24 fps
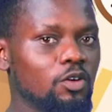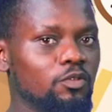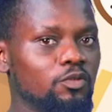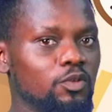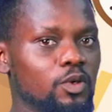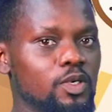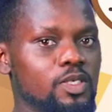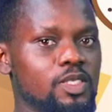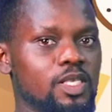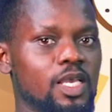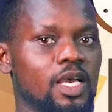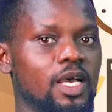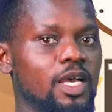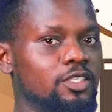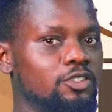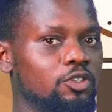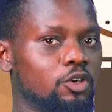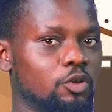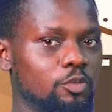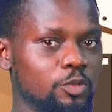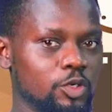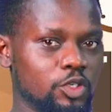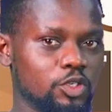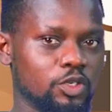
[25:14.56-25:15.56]
governors had
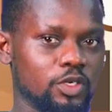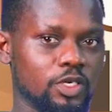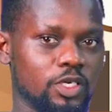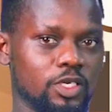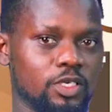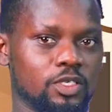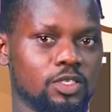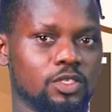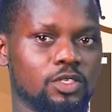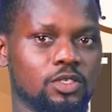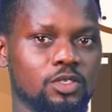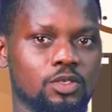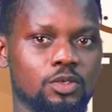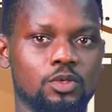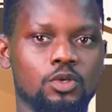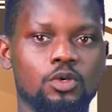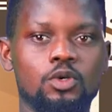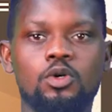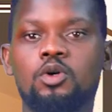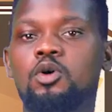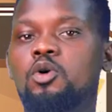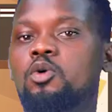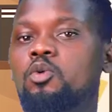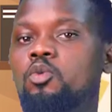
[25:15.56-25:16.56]
commissioners,
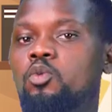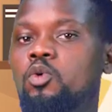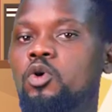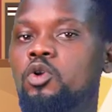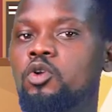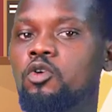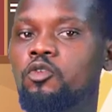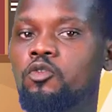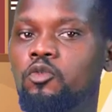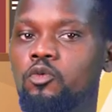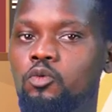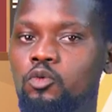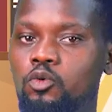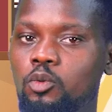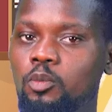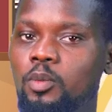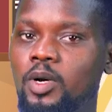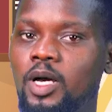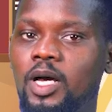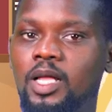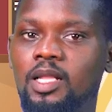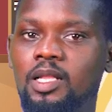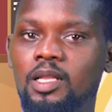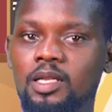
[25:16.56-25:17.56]
one of whom
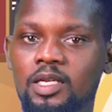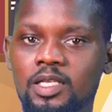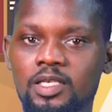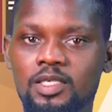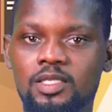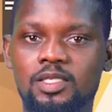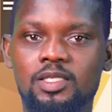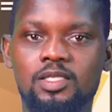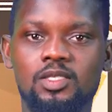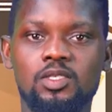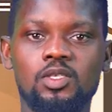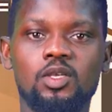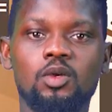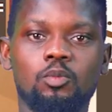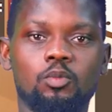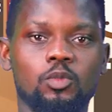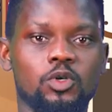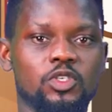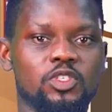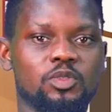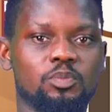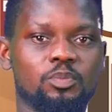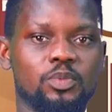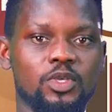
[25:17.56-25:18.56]
at least
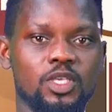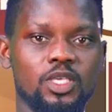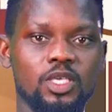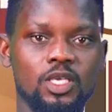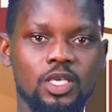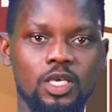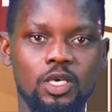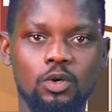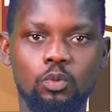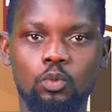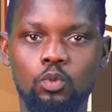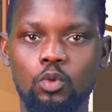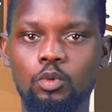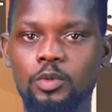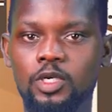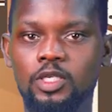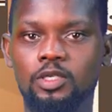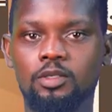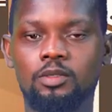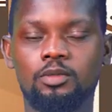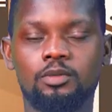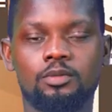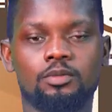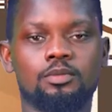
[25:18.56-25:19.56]
must be a woman.